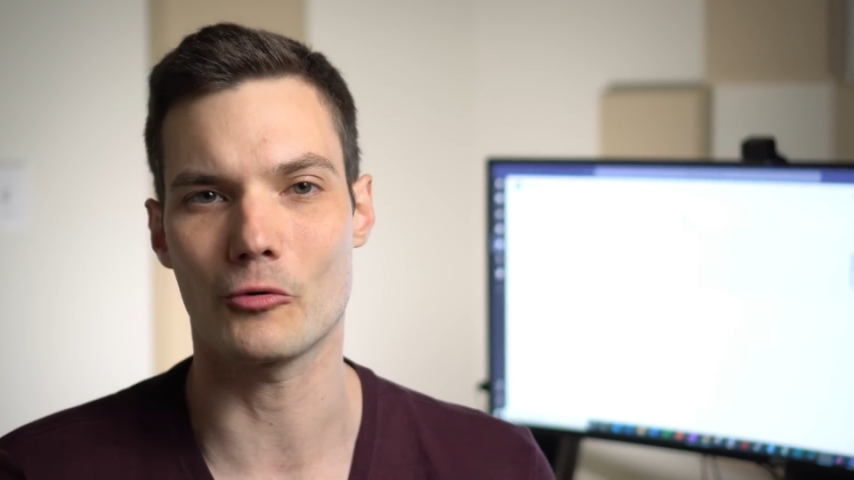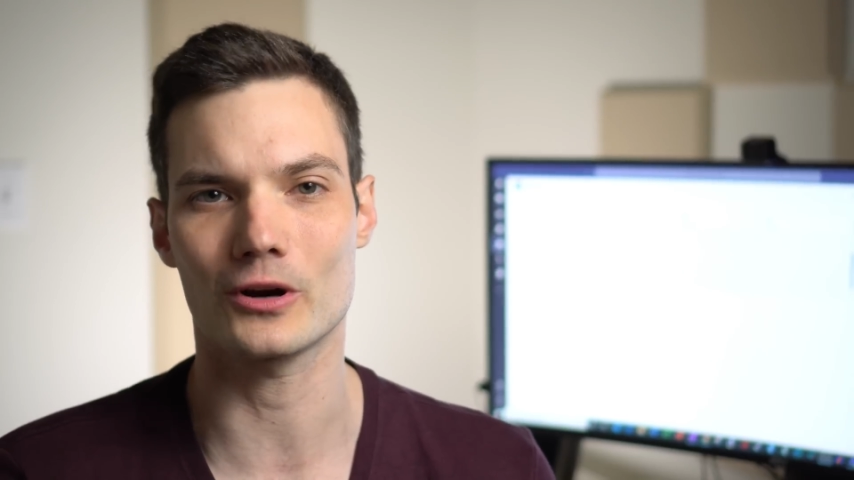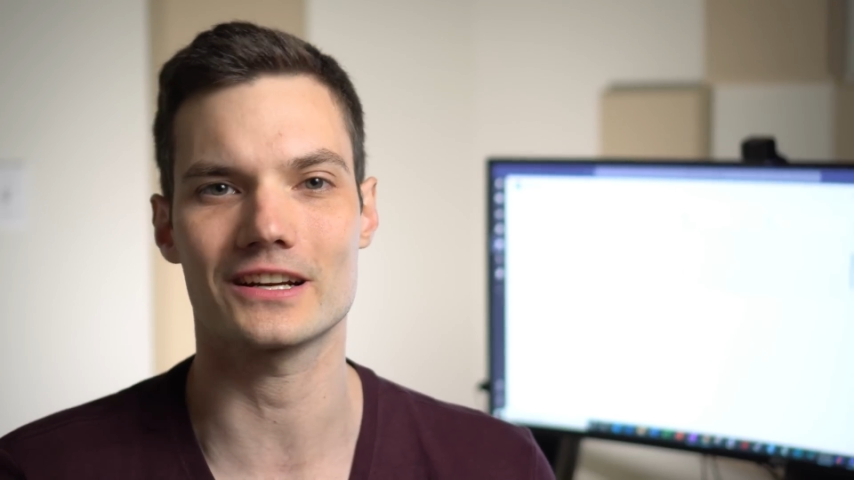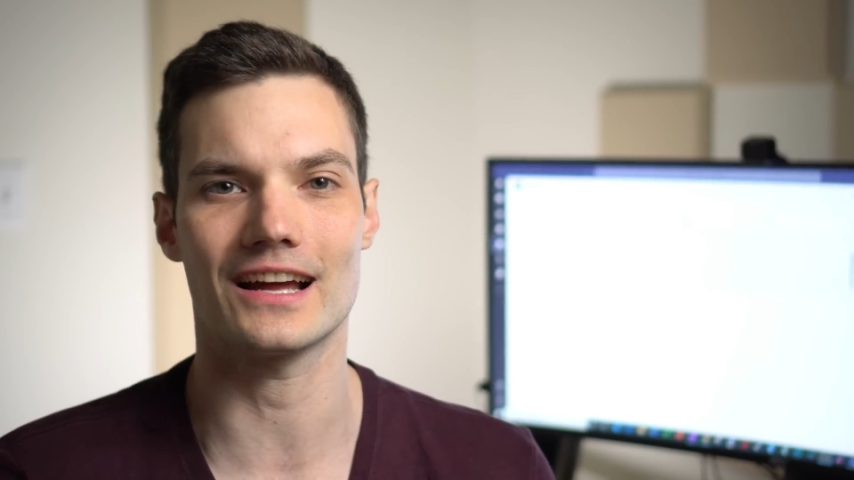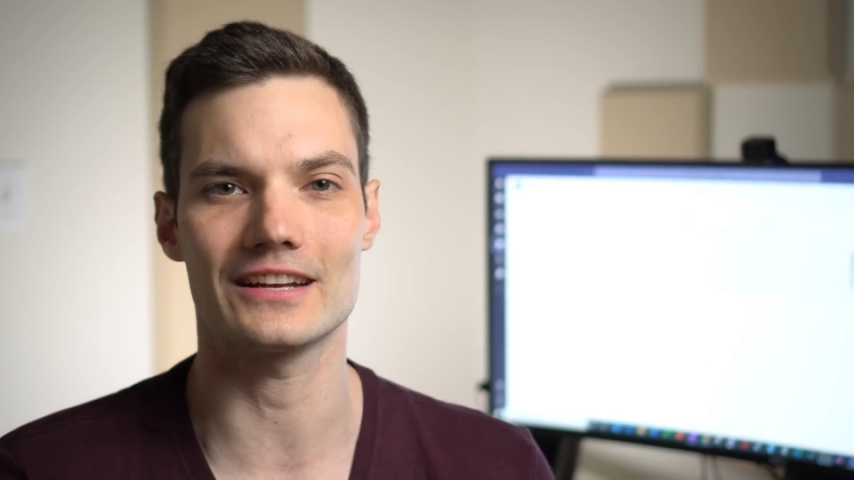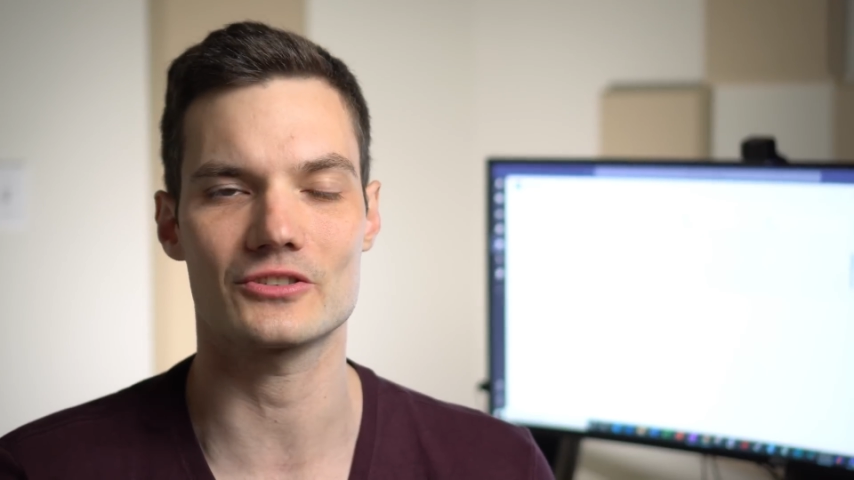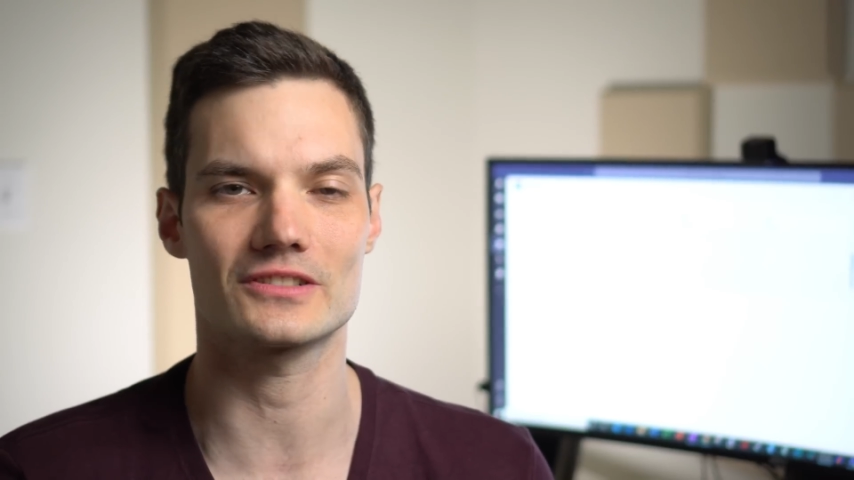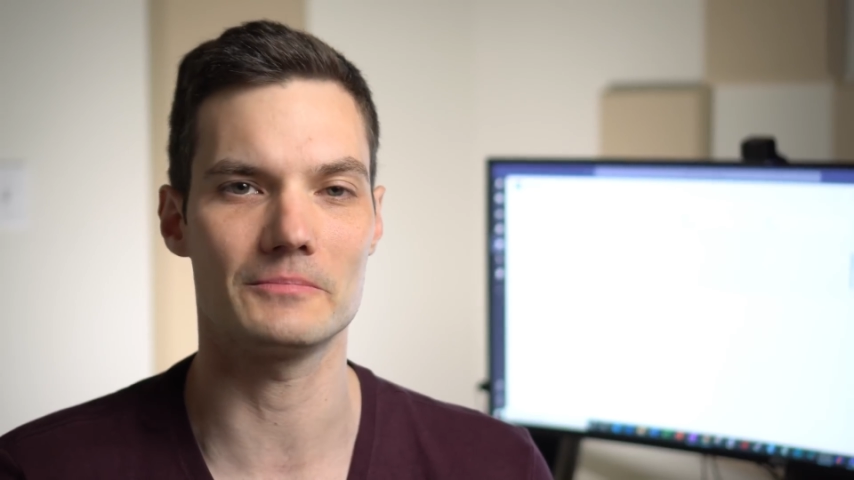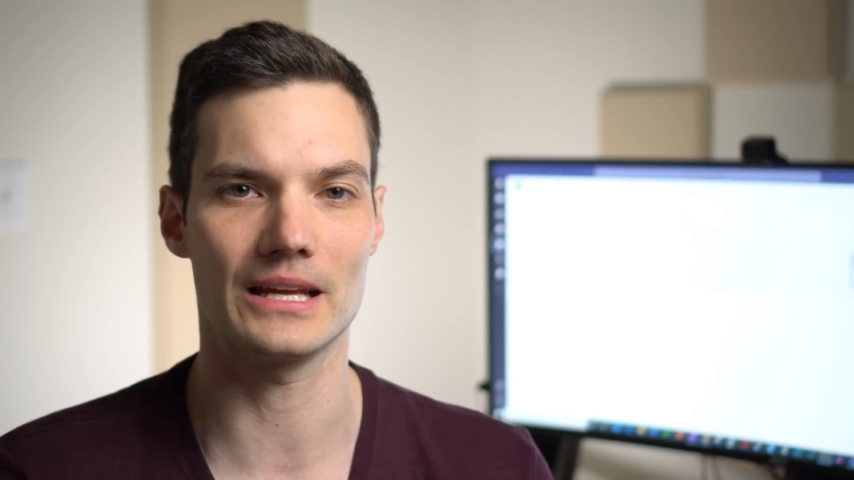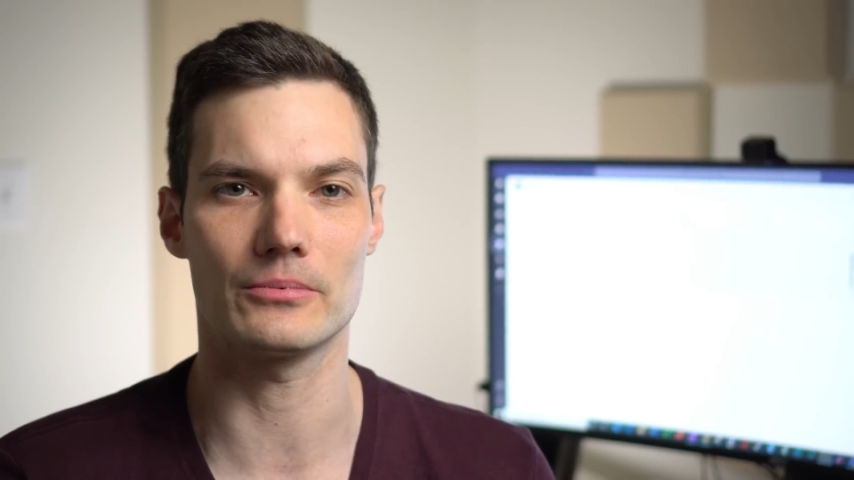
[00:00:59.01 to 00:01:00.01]
organizer
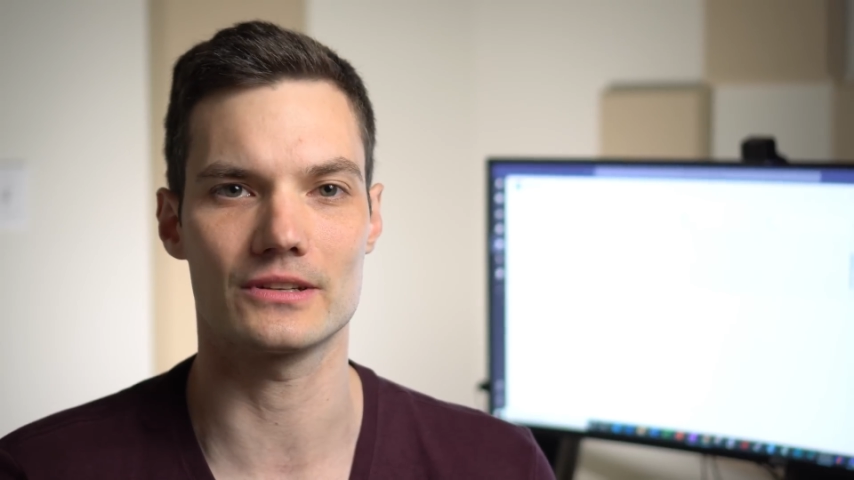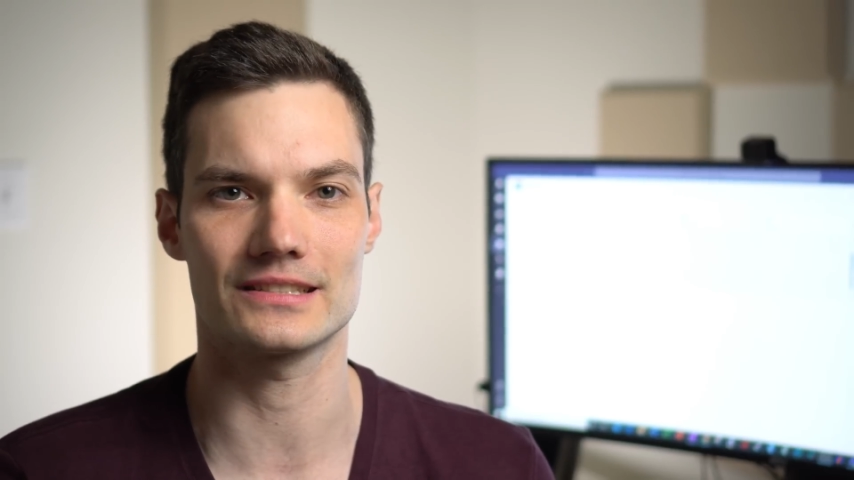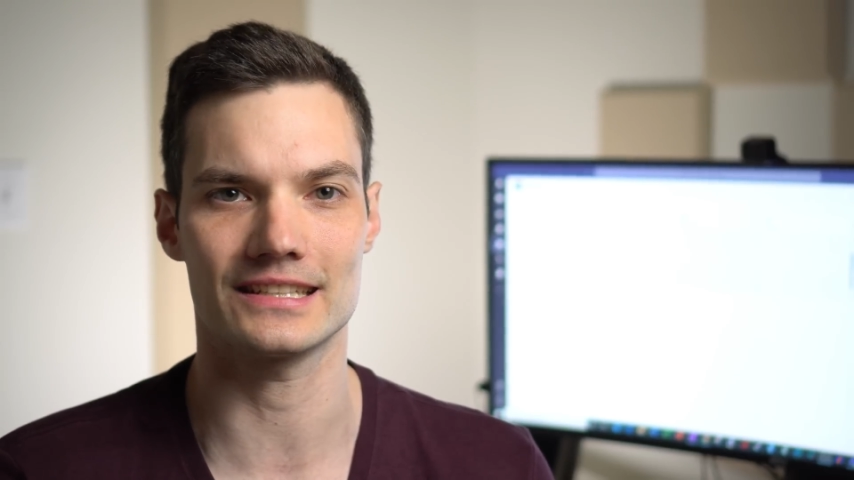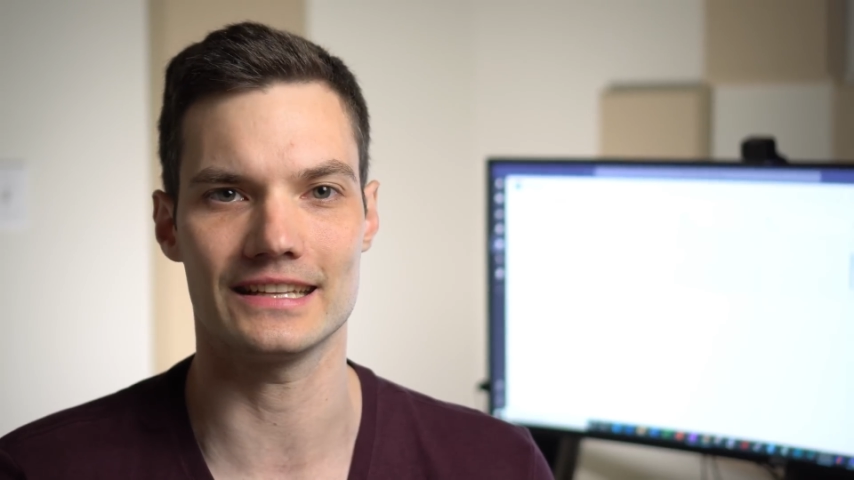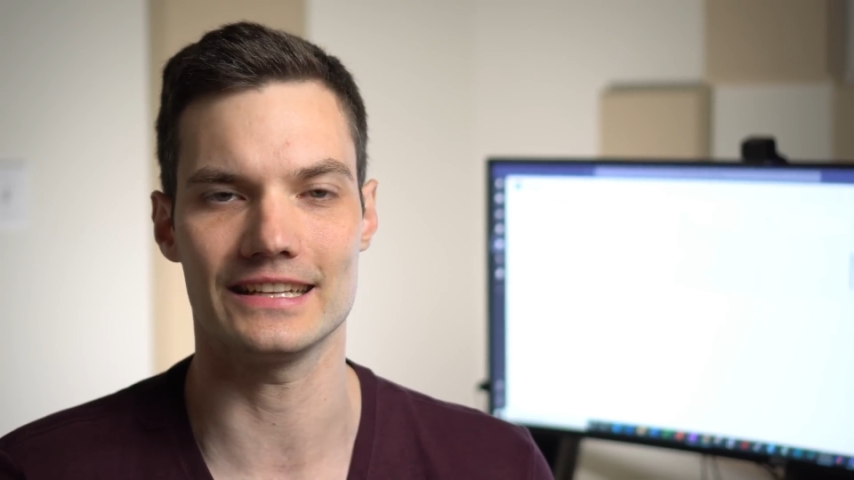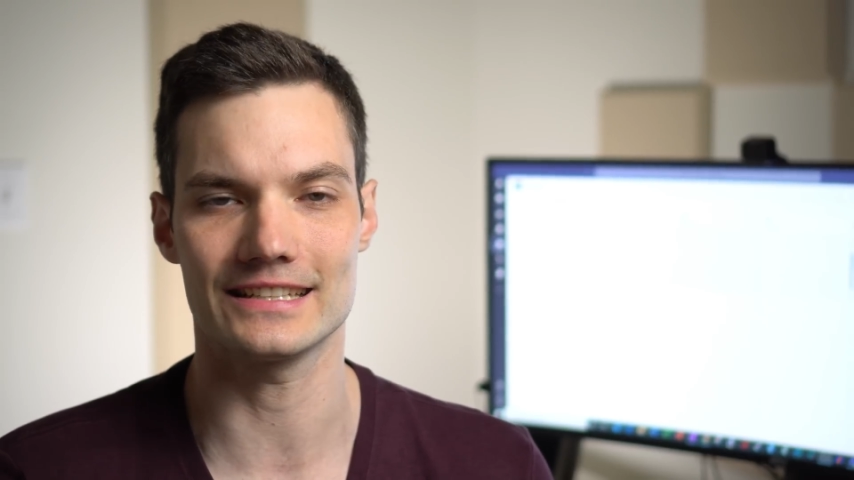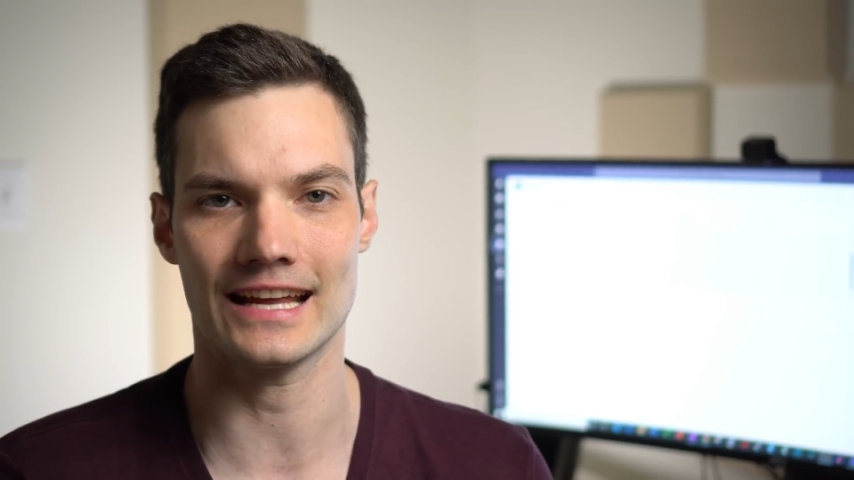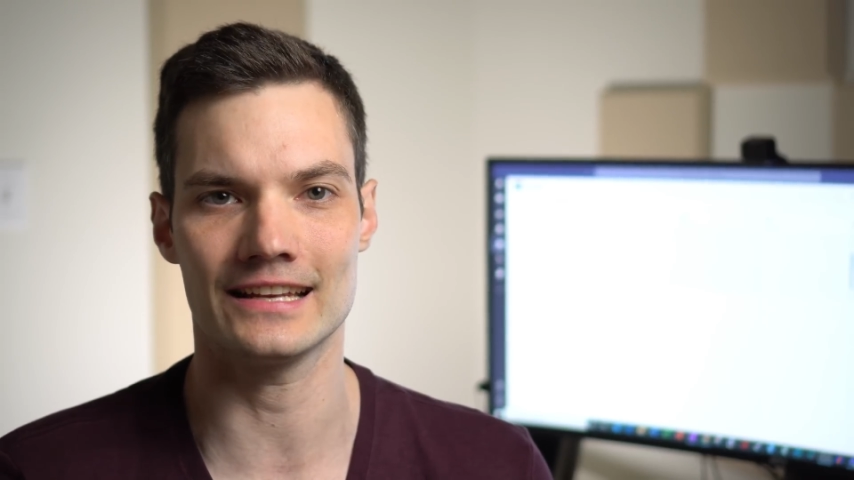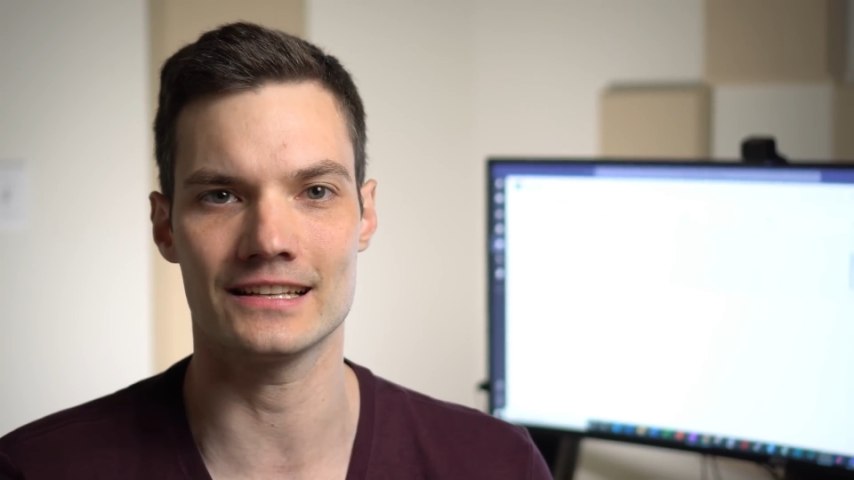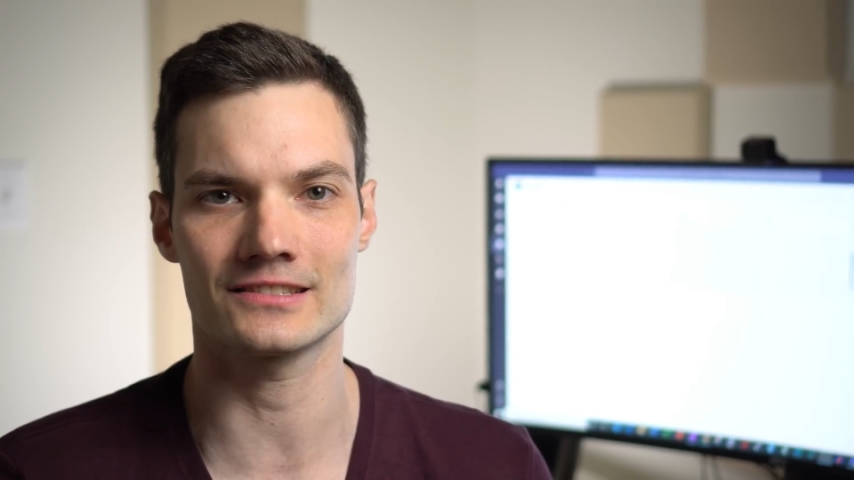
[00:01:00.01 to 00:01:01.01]
to be able to see the
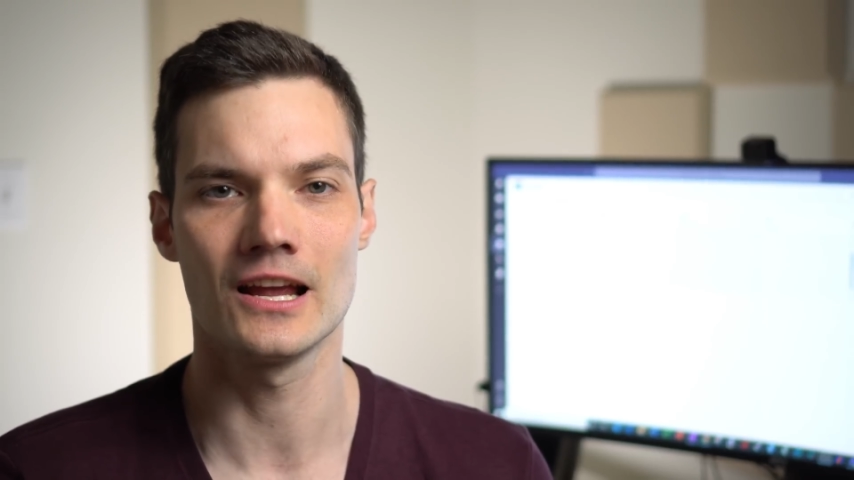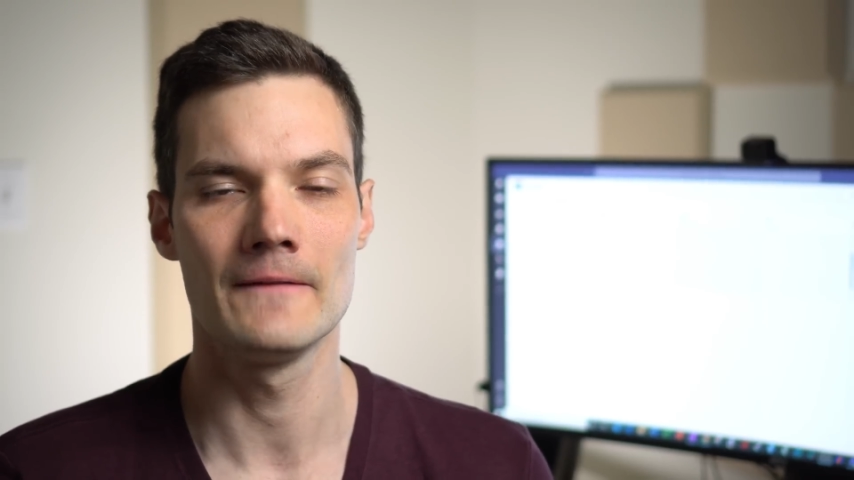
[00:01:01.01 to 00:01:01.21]
attendance.